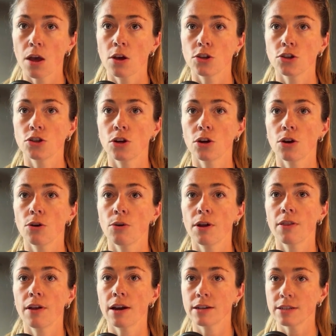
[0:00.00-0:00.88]
So
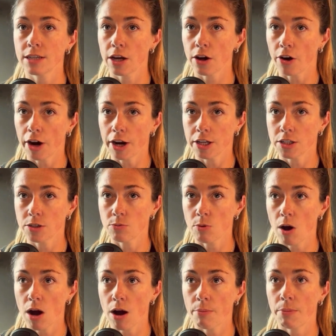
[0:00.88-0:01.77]
that is a great
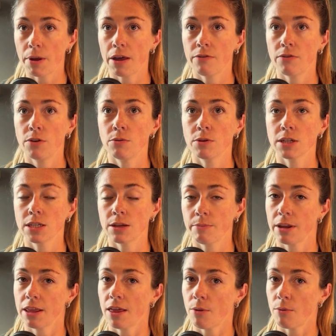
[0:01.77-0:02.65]
swap if you are
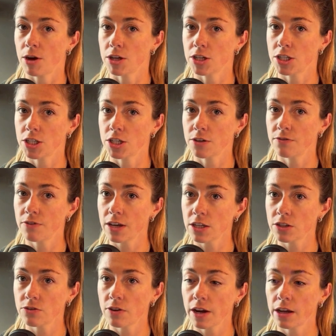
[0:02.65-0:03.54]
somebody that washes your
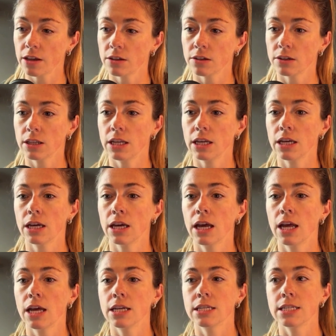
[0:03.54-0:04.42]
face regularly,
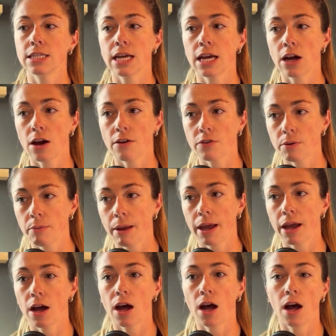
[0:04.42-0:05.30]
to take off your
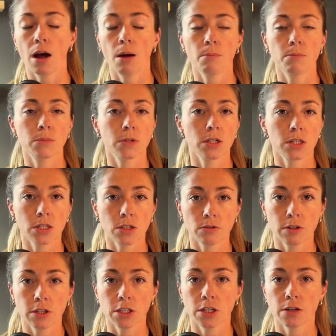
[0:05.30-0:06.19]
makeup, just to
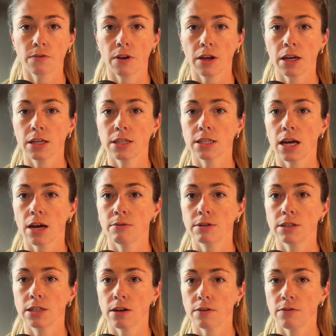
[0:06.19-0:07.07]
rinse your face. I
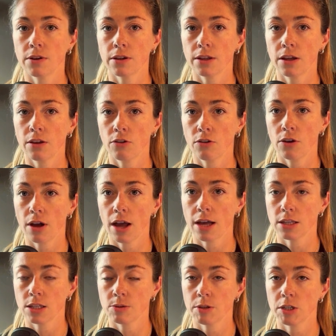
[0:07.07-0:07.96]
would definitely look
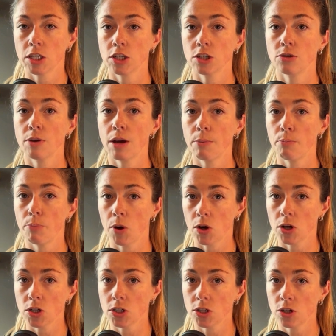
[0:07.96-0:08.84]
at switching to a
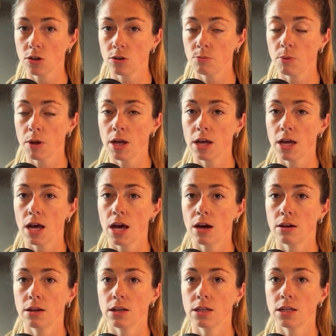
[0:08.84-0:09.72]
bar soap
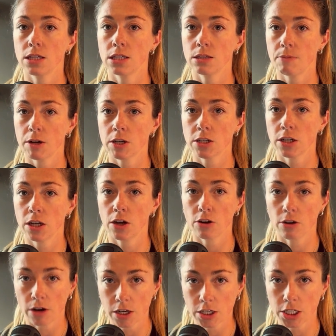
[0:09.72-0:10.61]
and especially
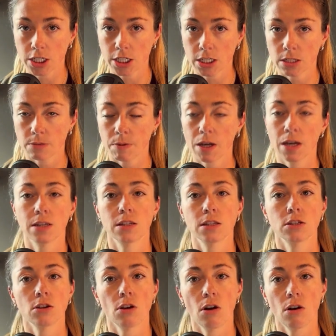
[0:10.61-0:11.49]
CRUNCHI's because
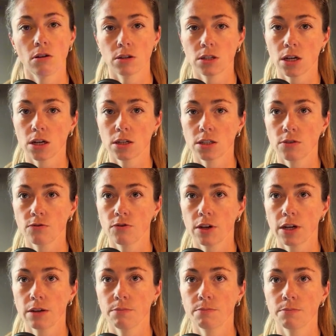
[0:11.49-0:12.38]
it's all toxin
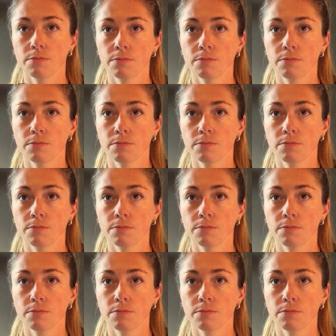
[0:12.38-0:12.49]
free.